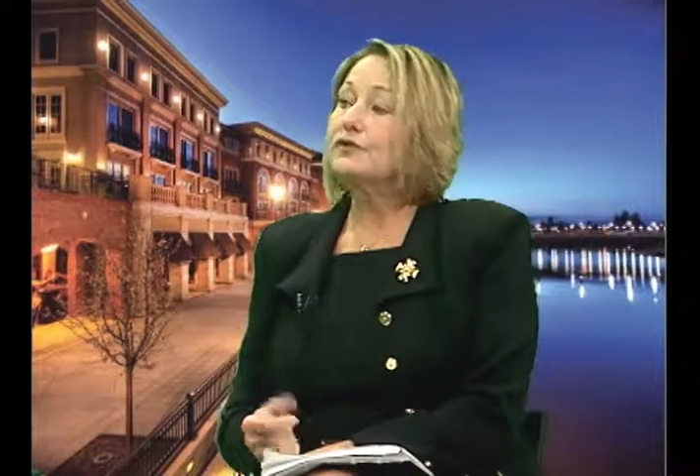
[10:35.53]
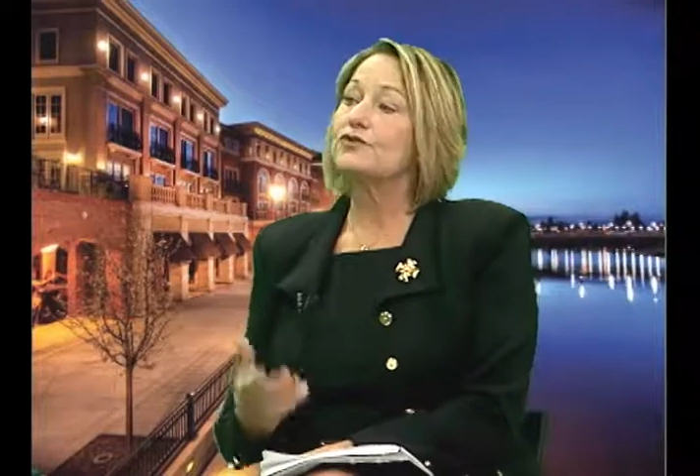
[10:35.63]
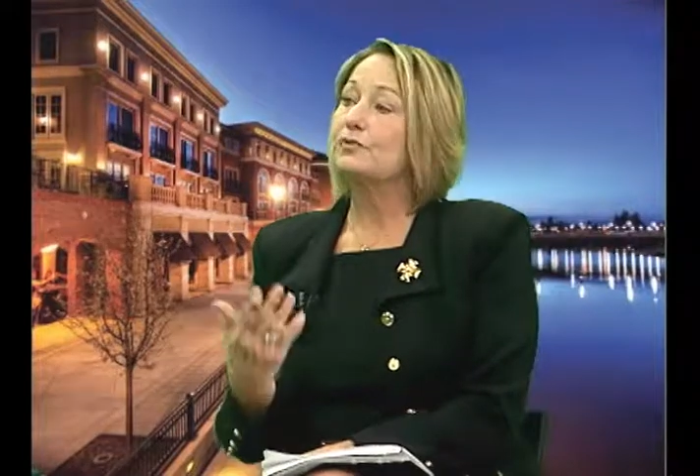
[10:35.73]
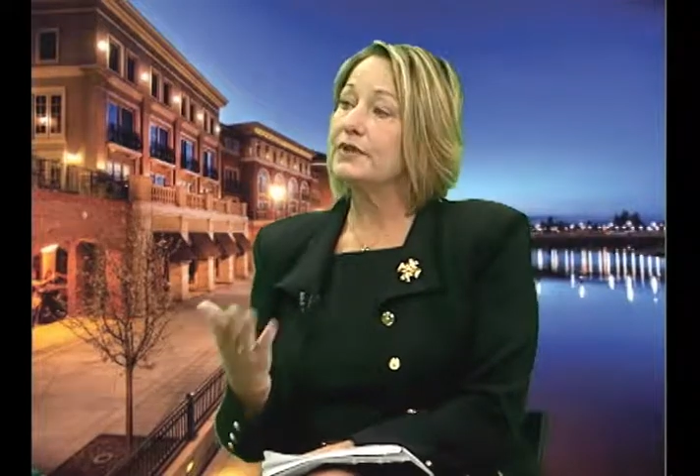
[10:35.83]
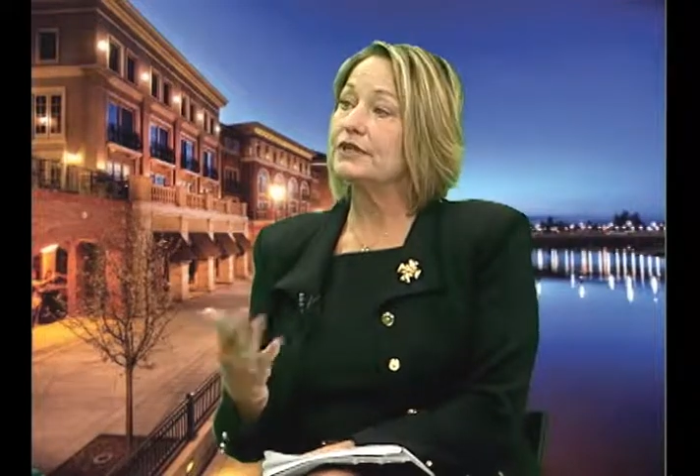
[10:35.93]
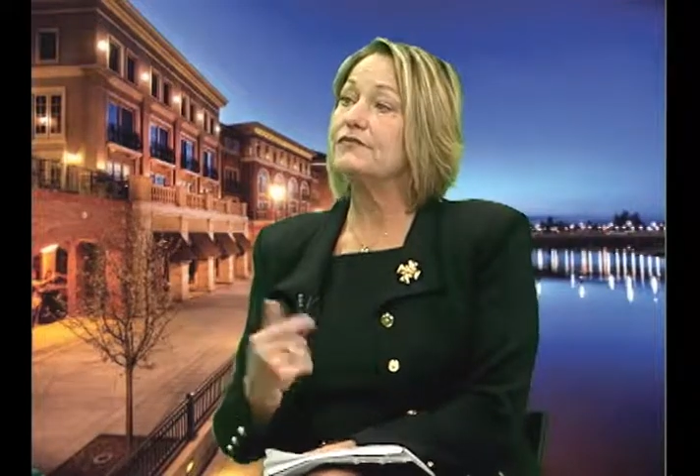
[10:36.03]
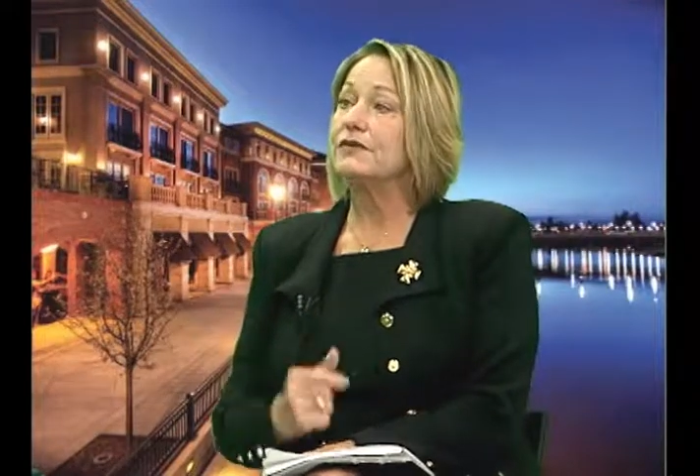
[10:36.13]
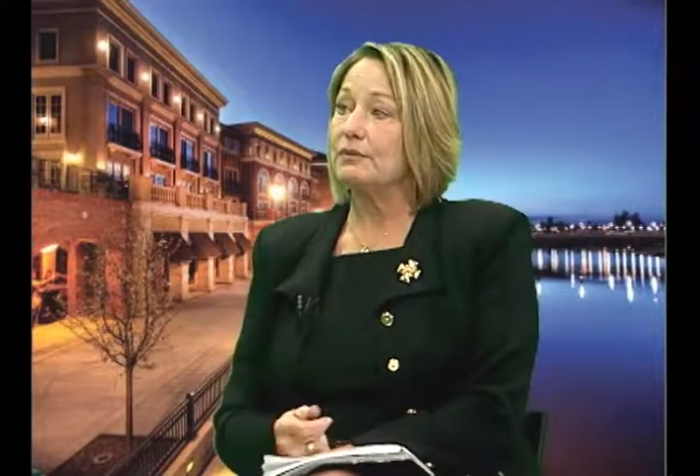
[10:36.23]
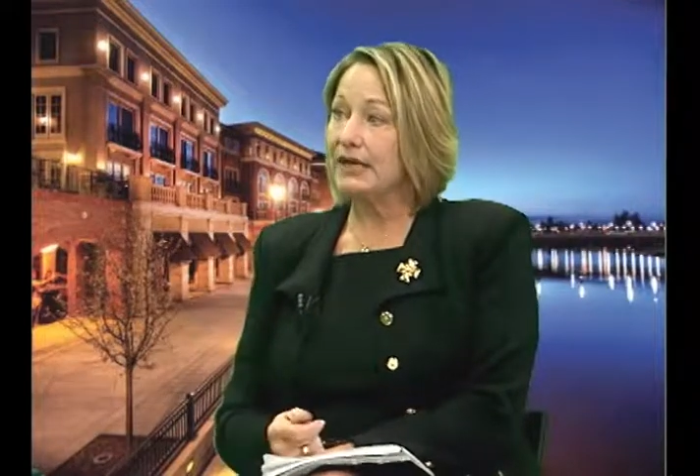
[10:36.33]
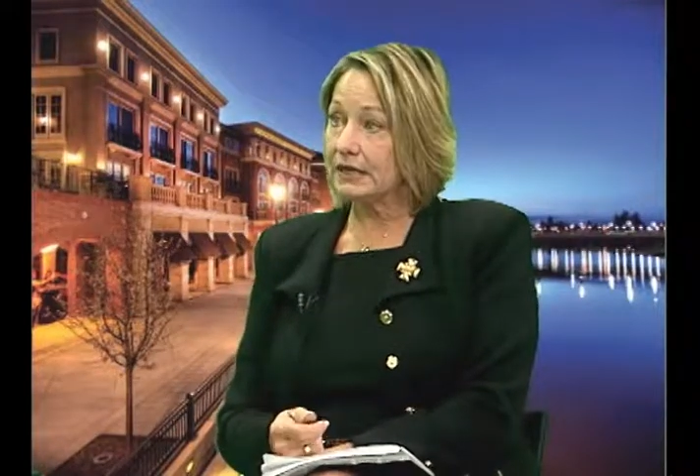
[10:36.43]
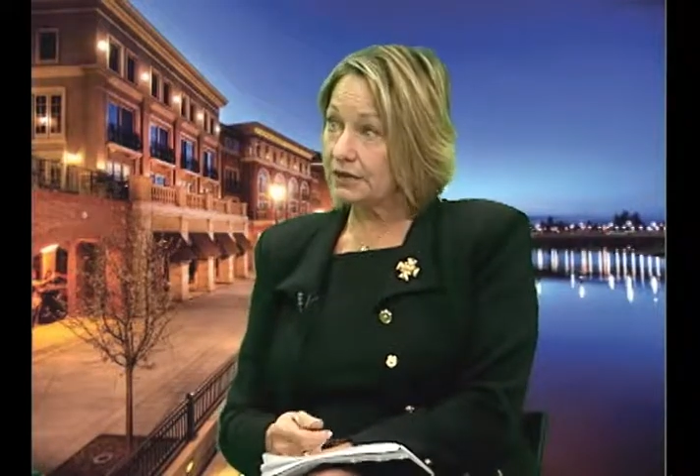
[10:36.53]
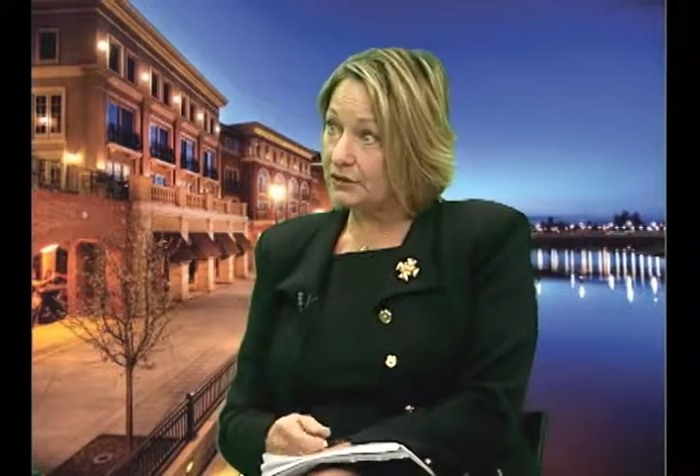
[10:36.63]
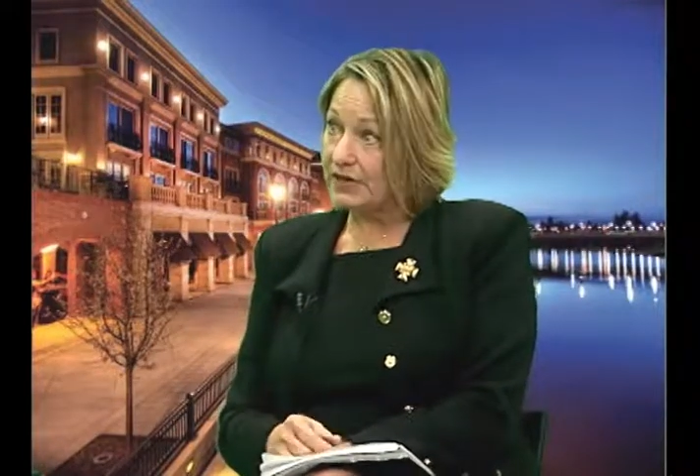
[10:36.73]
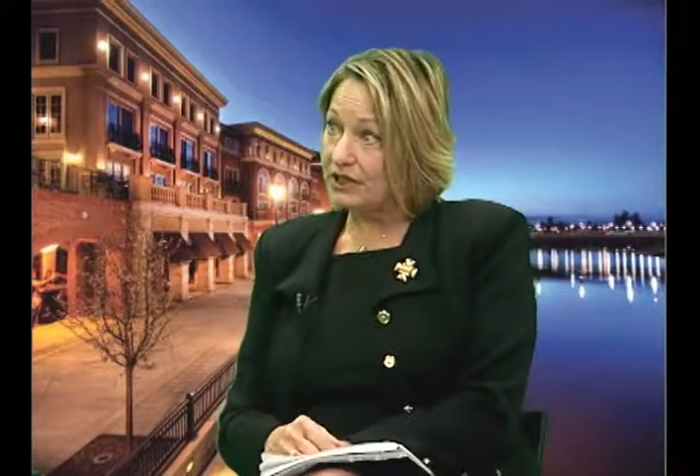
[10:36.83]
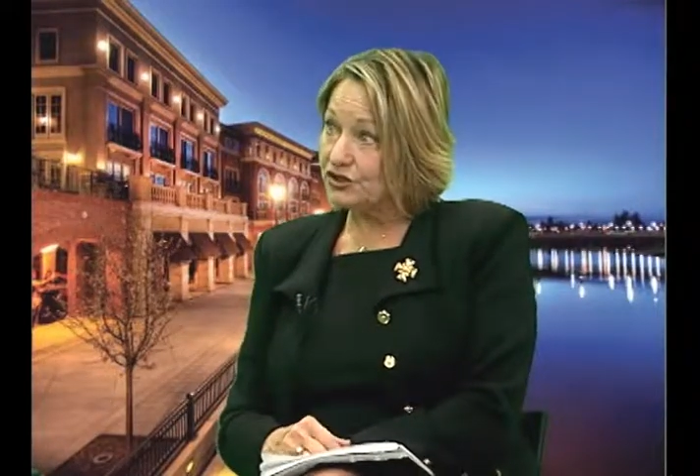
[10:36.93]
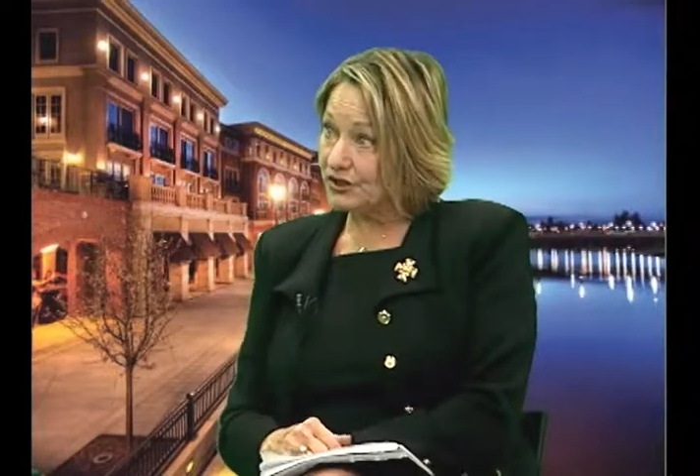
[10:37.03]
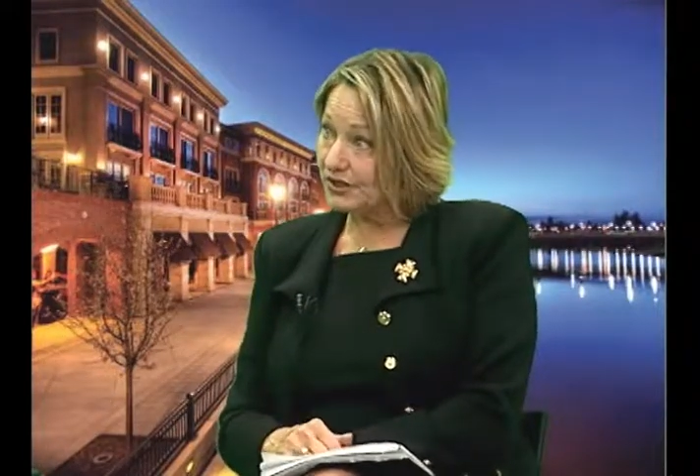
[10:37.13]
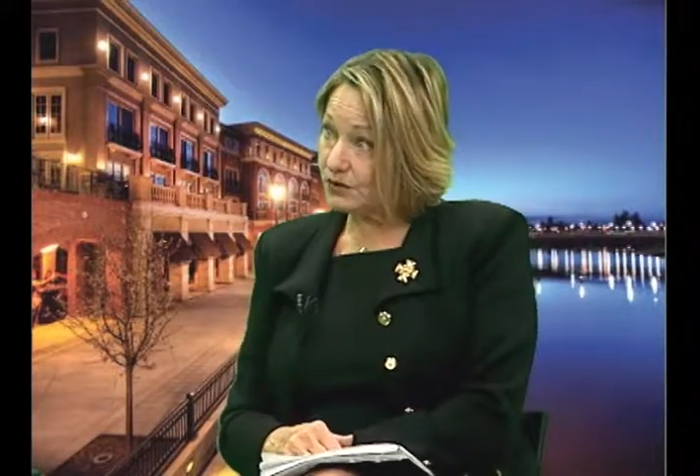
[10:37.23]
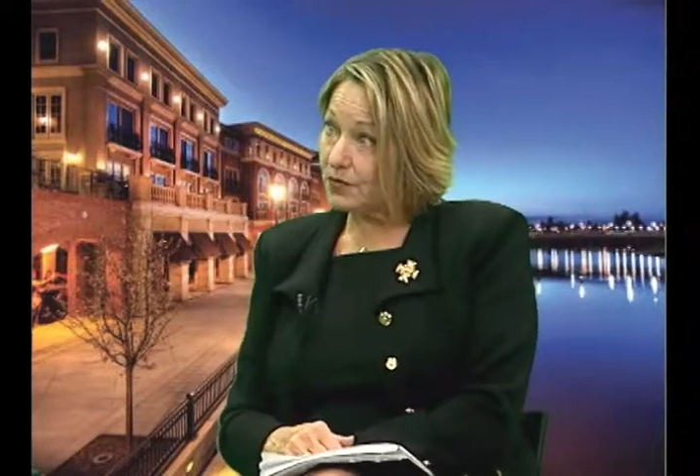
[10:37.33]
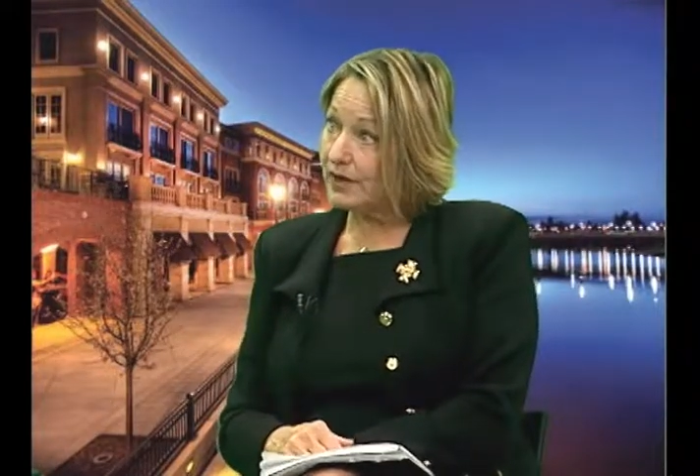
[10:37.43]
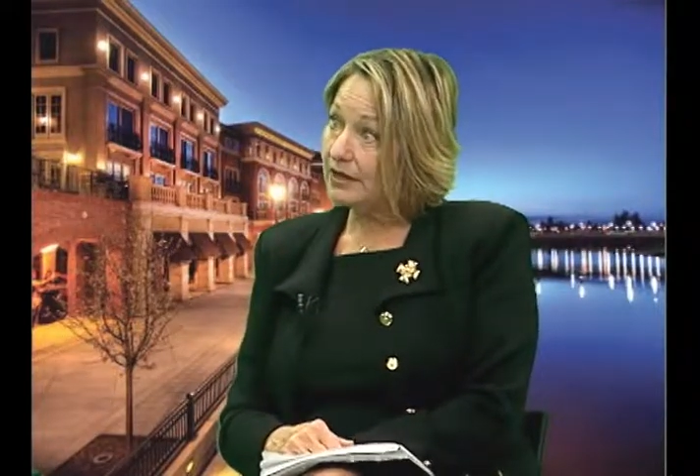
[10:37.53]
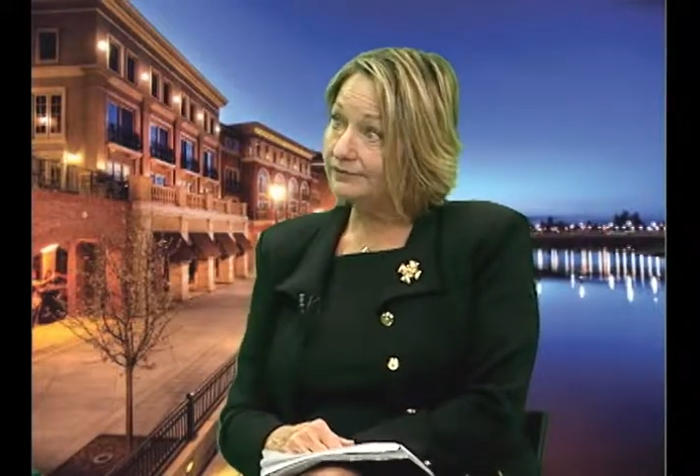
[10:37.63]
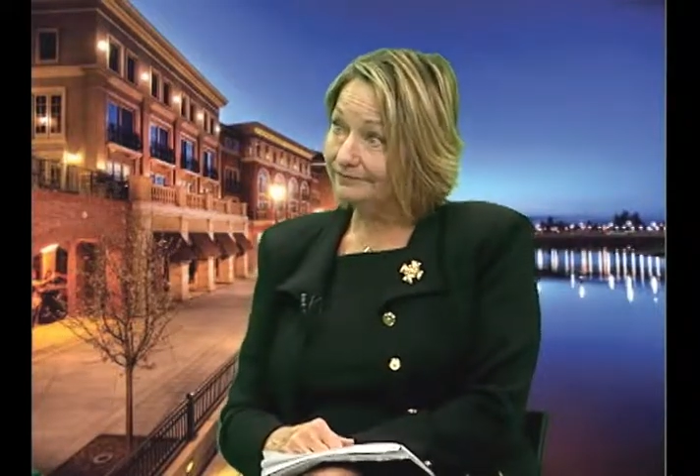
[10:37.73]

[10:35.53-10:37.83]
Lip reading: There's a place for you to make a donation as well.